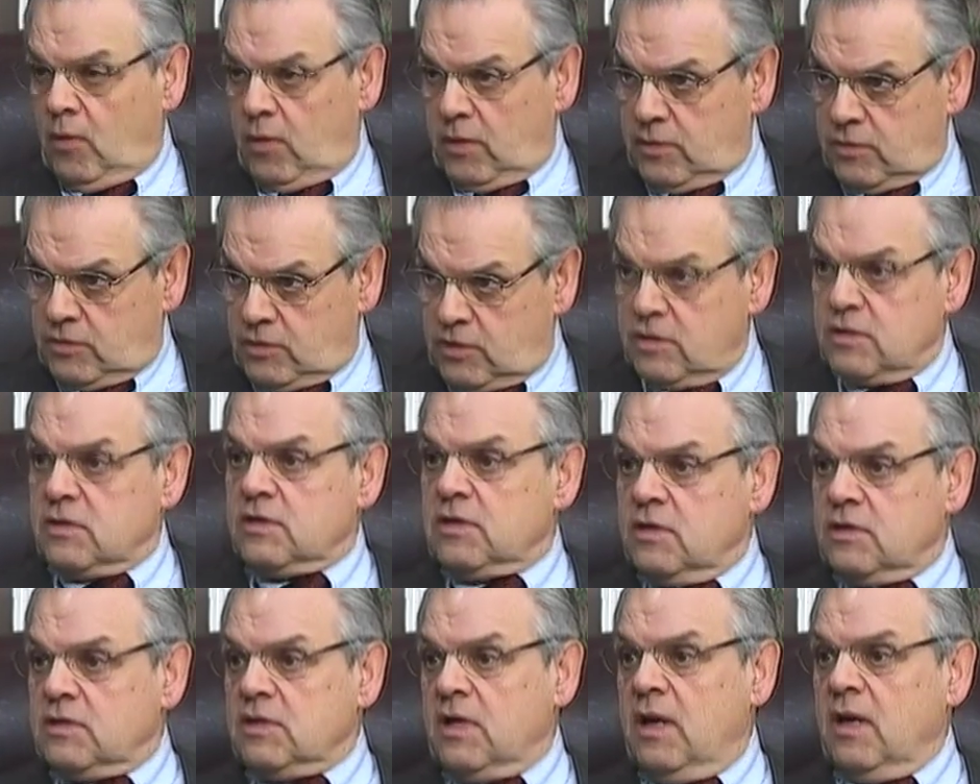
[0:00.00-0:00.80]

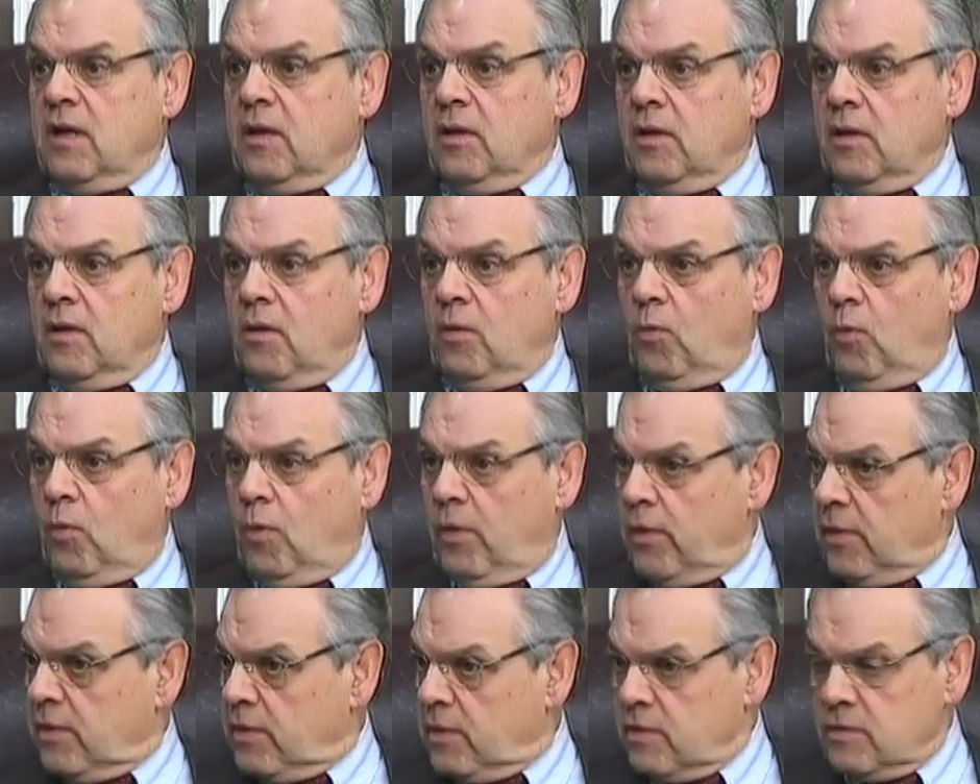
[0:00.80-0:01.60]
just exactly
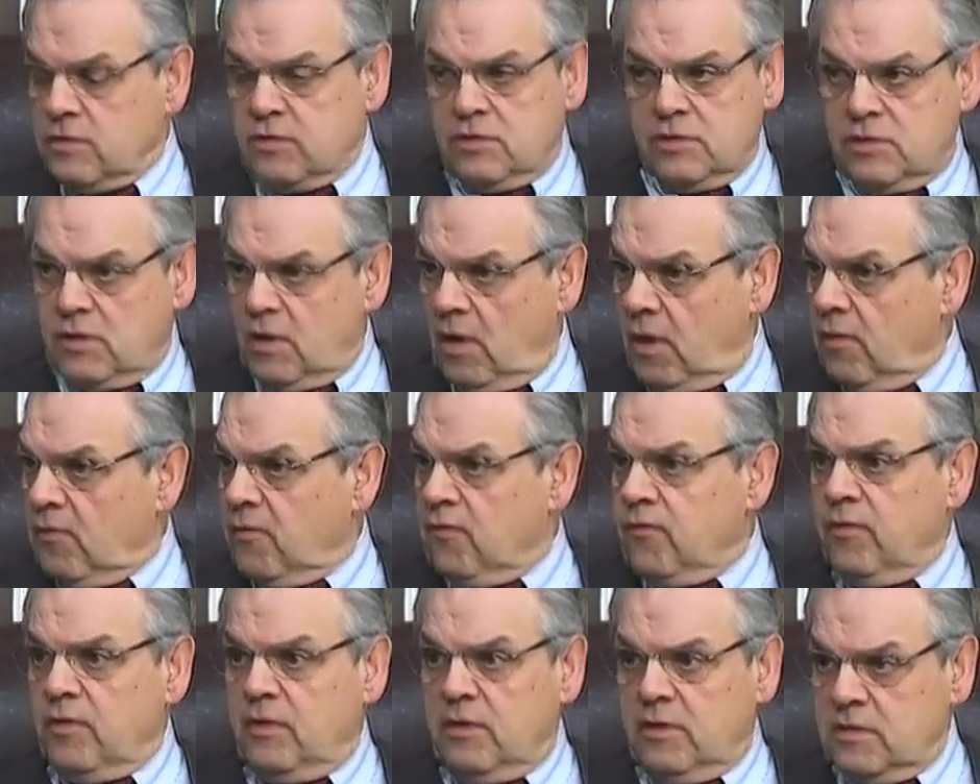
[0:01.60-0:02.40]
where his
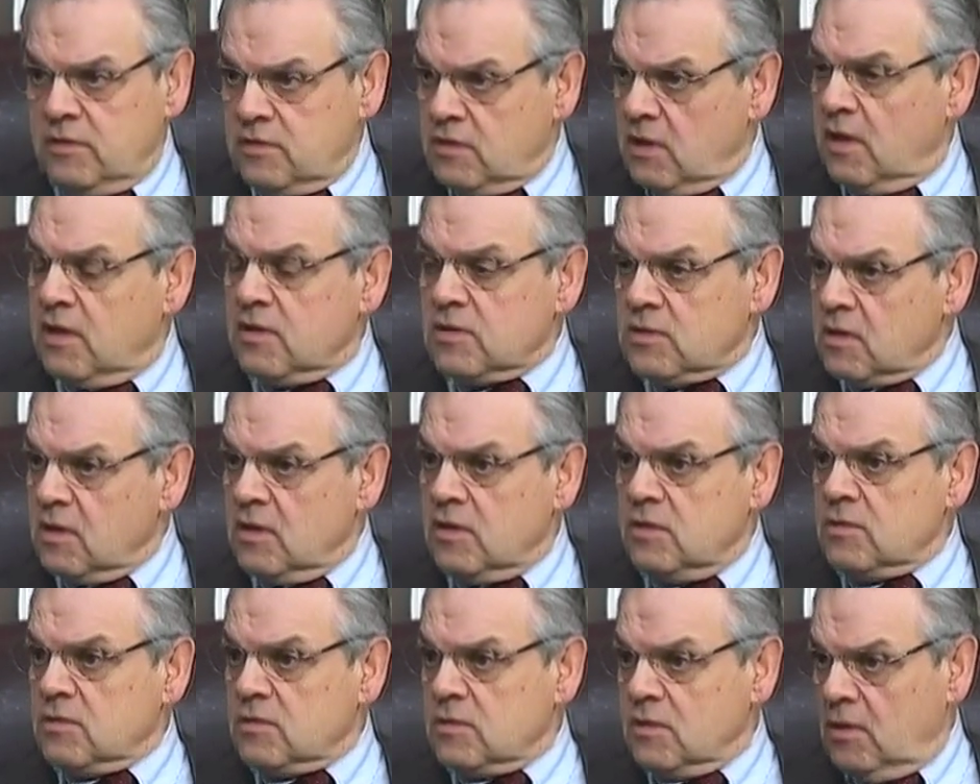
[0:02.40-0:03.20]
stuff and his
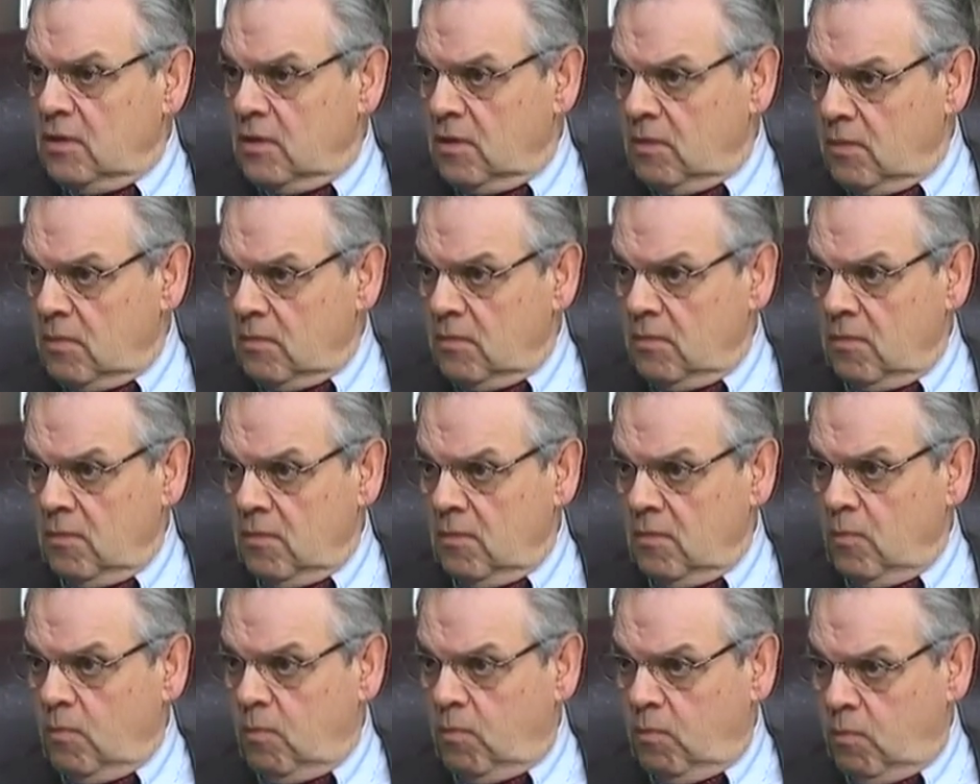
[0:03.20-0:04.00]
assets
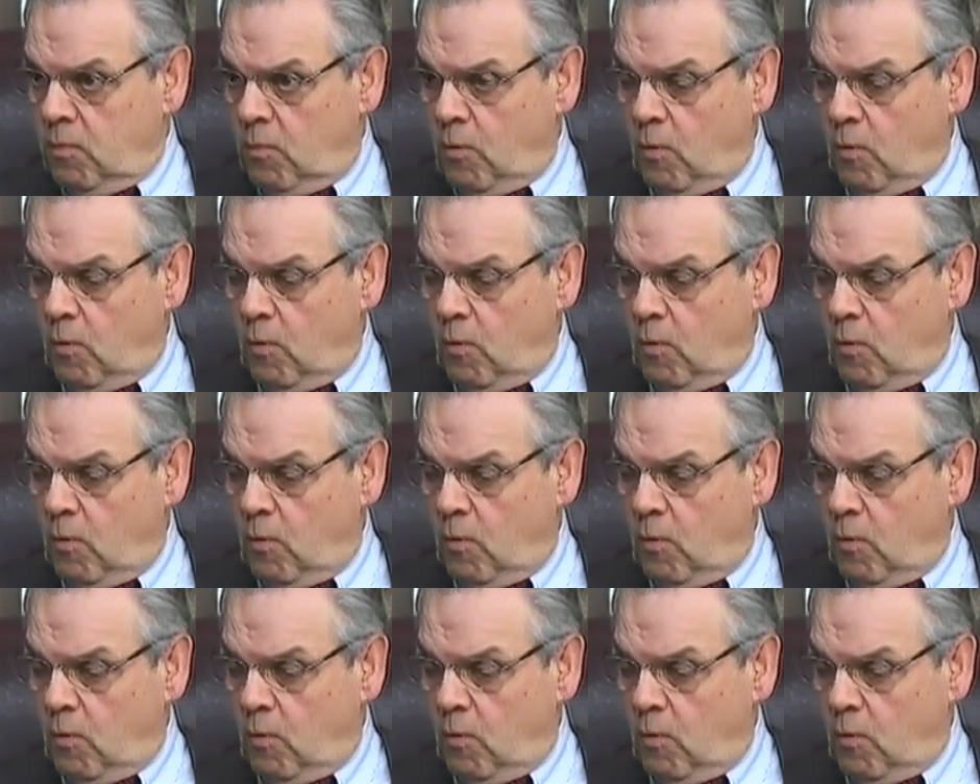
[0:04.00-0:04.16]
and